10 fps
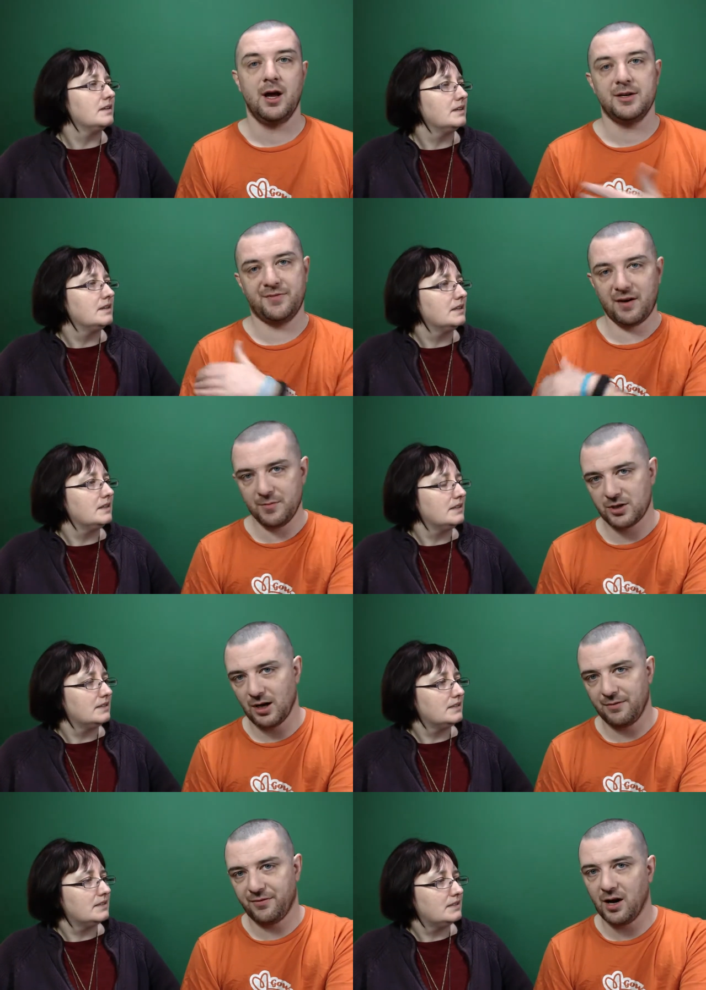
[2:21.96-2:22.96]
Speaker 1: It's very much
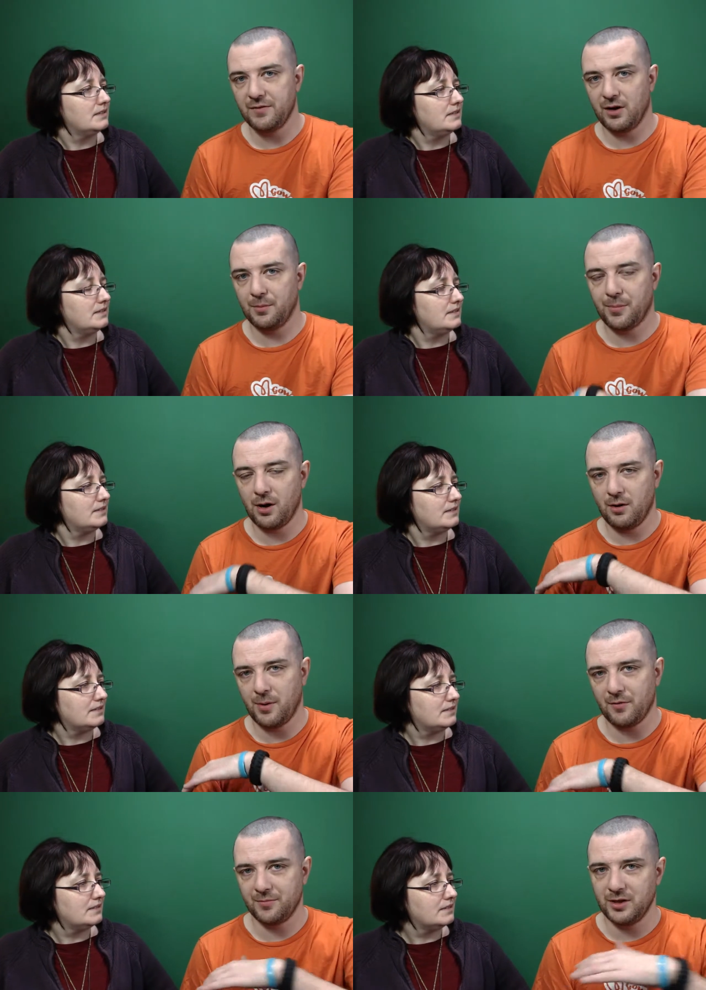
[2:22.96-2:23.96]
like Fiverr,
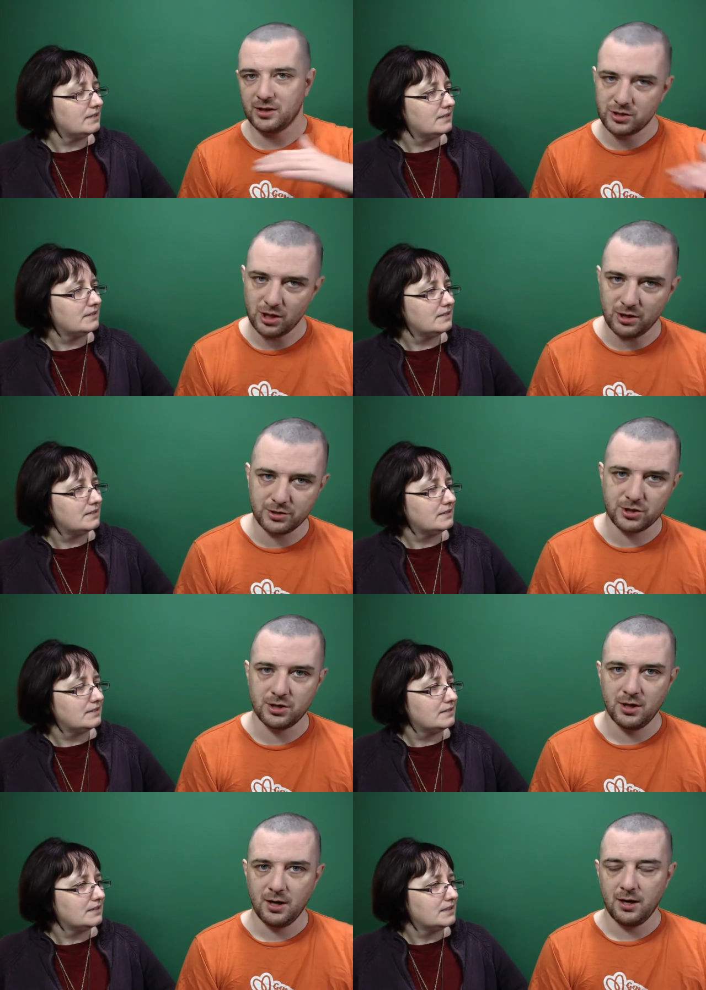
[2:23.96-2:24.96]
apart from you can charge
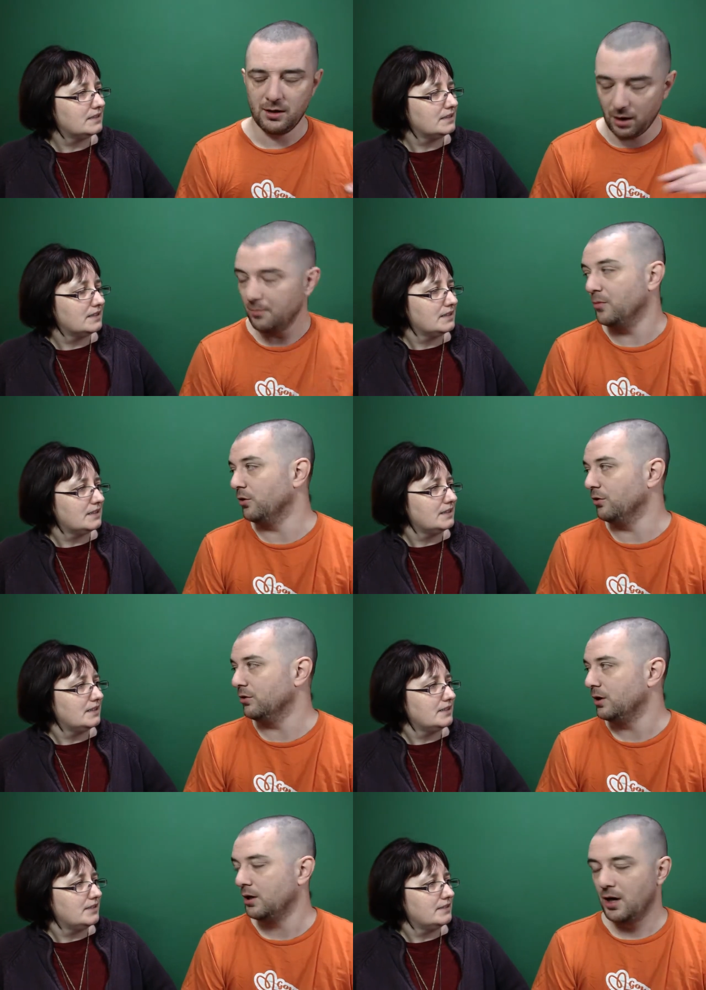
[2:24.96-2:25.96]
a lot more
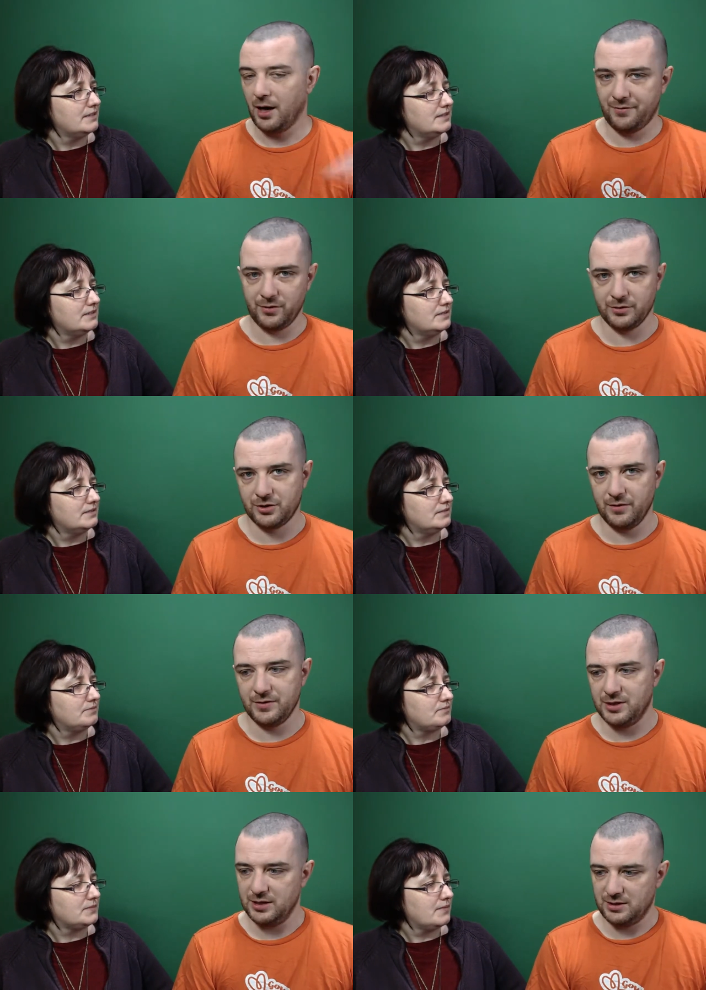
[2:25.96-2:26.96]
for your
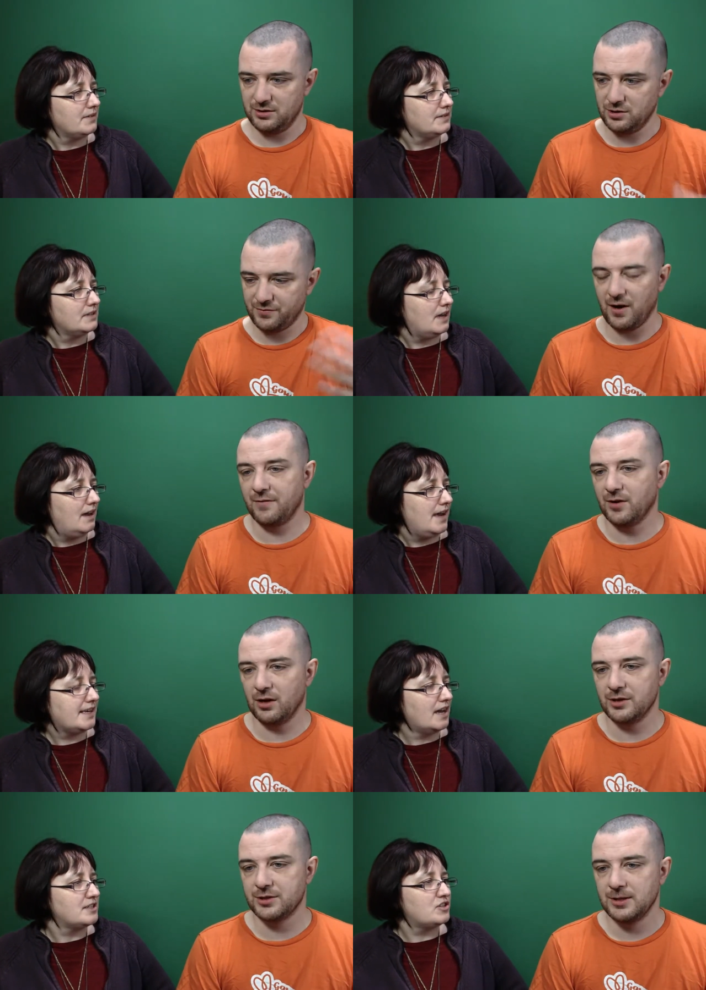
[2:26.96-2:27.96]
services than just $5. It
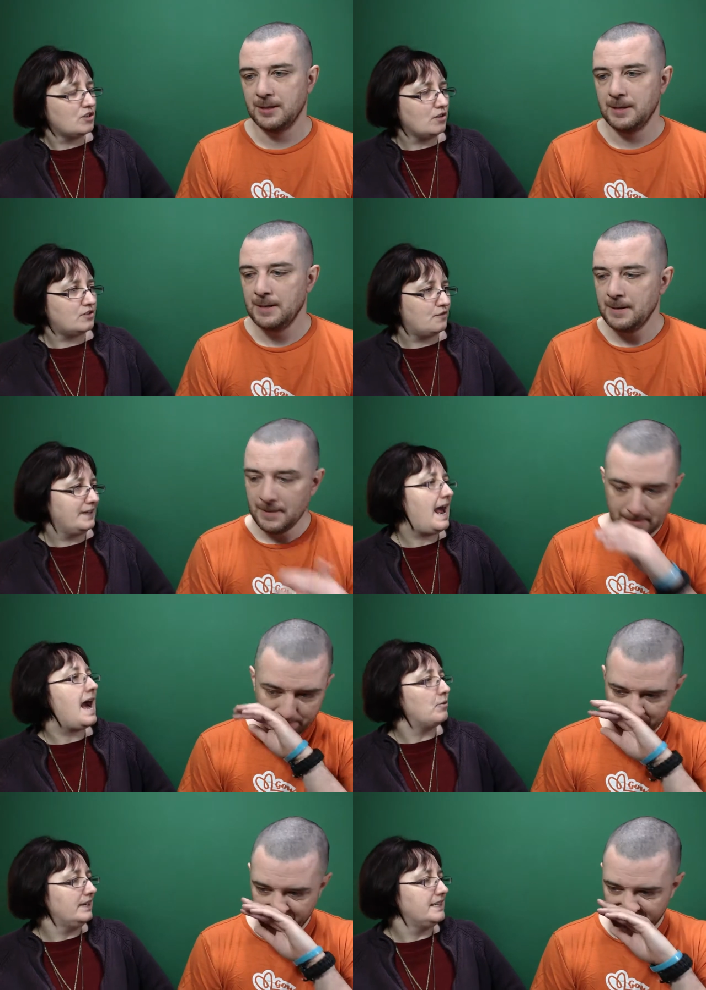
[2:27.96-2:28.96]
Speaker 2: kind of starts off at an
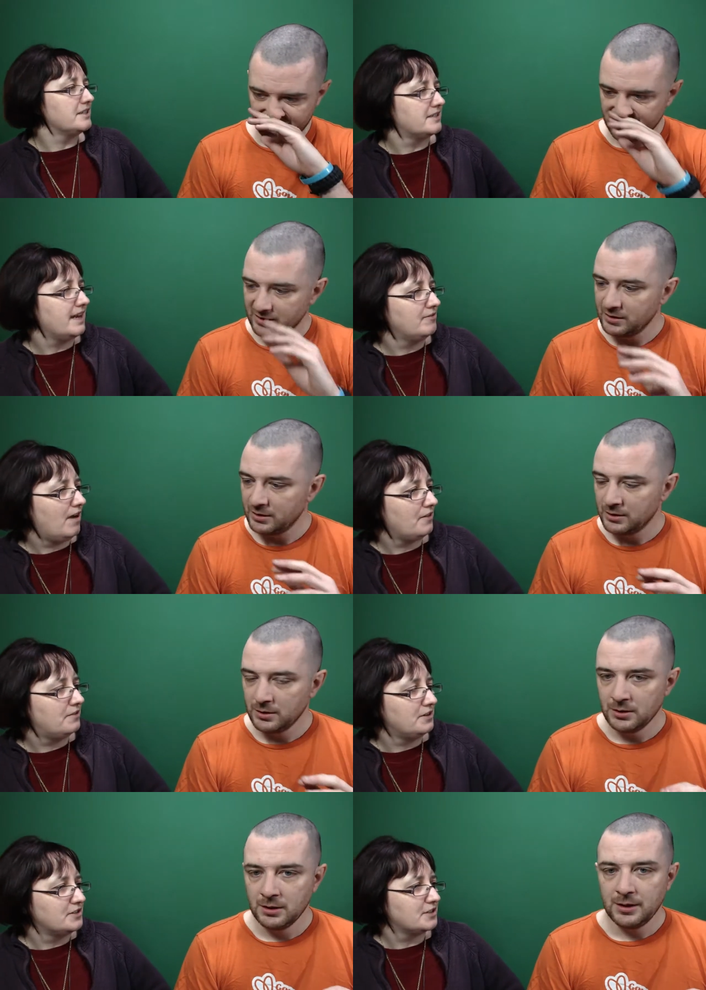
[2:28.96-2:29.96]
hourly, doesn't it, rather
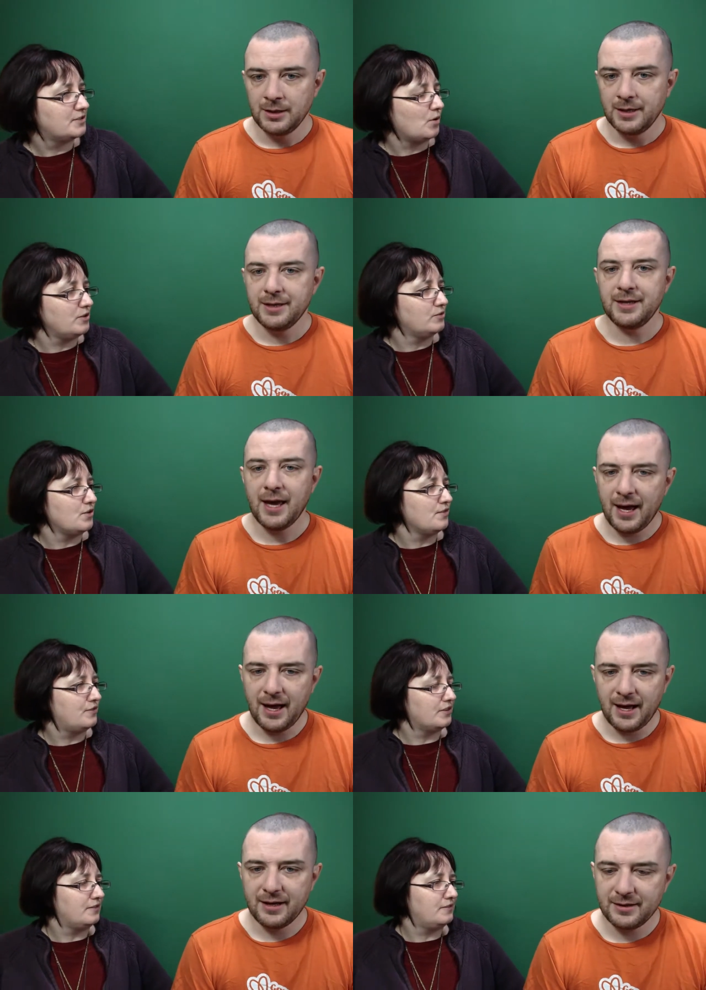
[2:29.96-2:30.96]
than just what
Speaker 1: you're doing
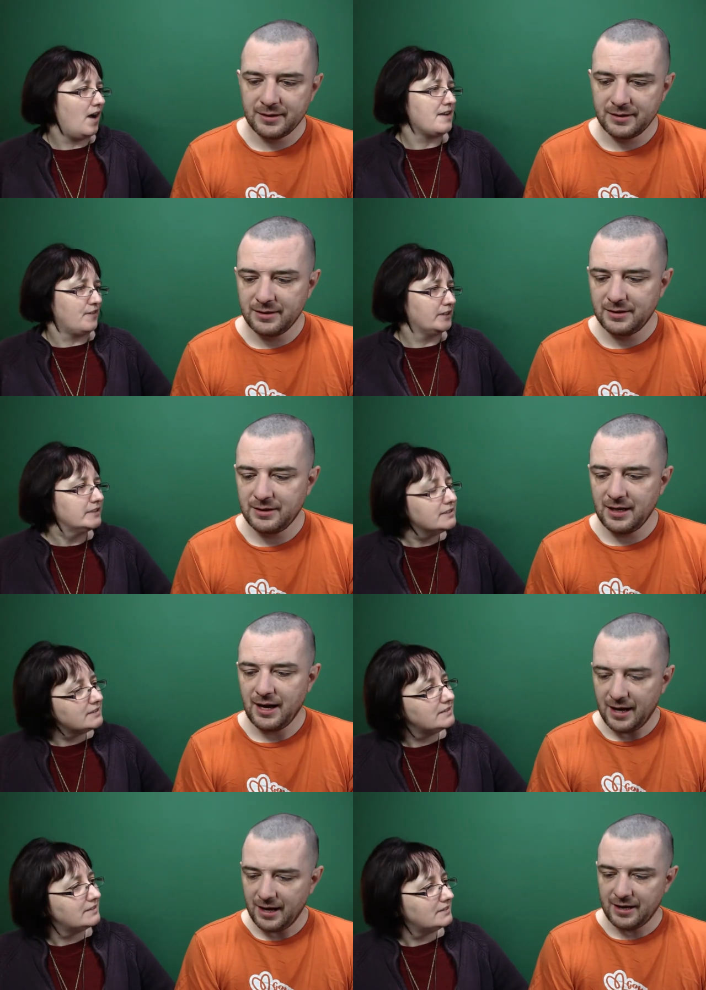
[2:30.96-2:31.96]
for Fiverr.
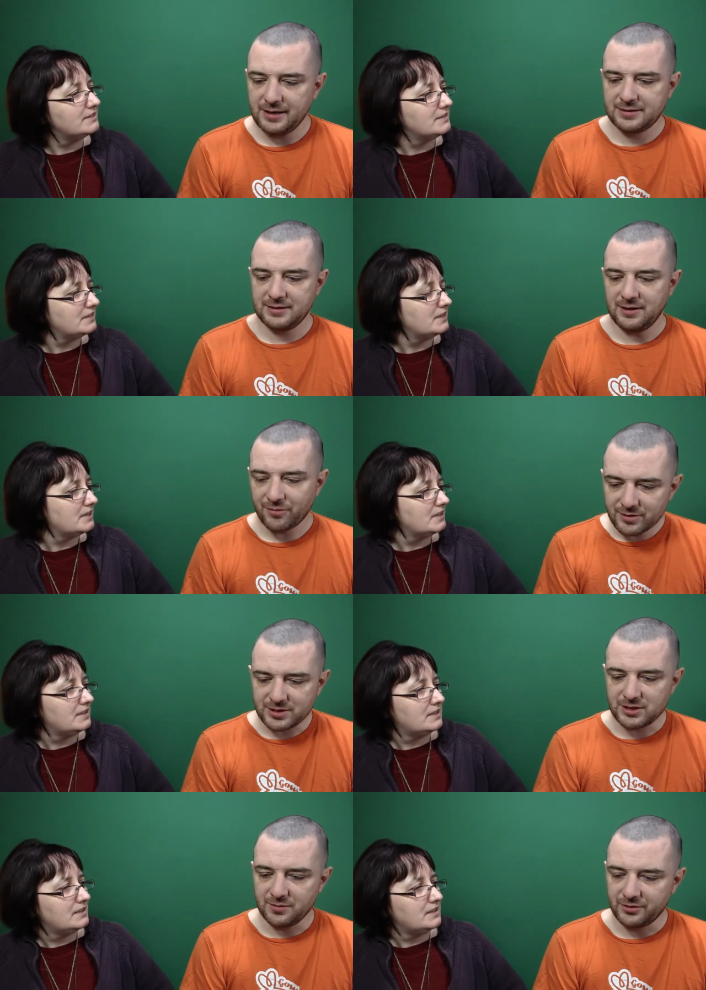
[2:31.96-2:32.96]
Yeah, it's a different
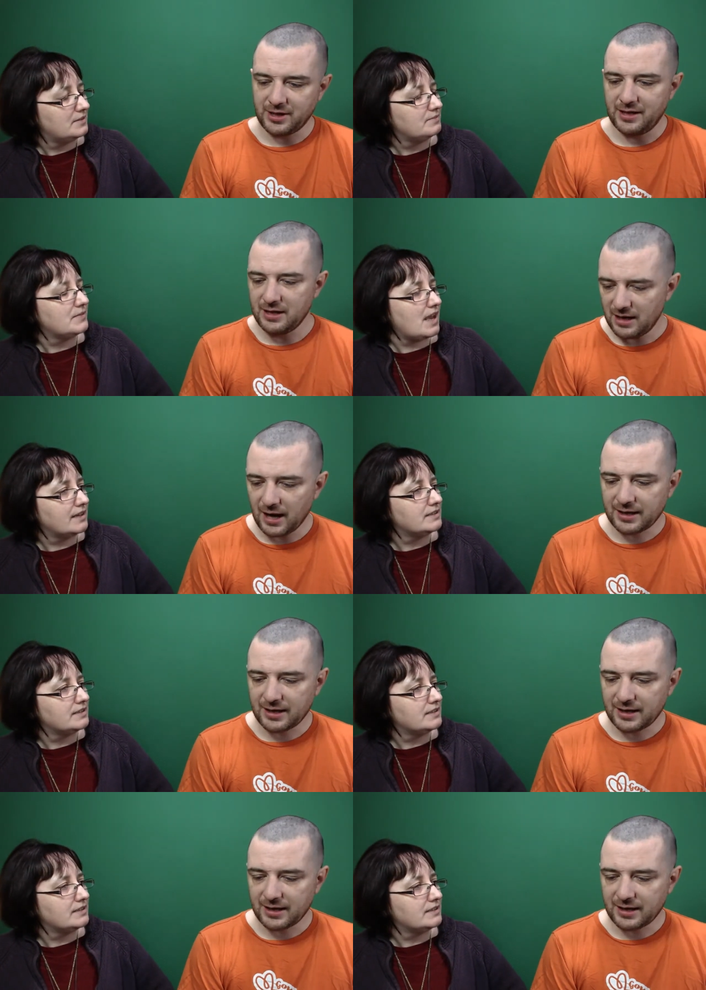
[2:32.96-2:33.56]
system altogether.
Speaker 2: Yeah. I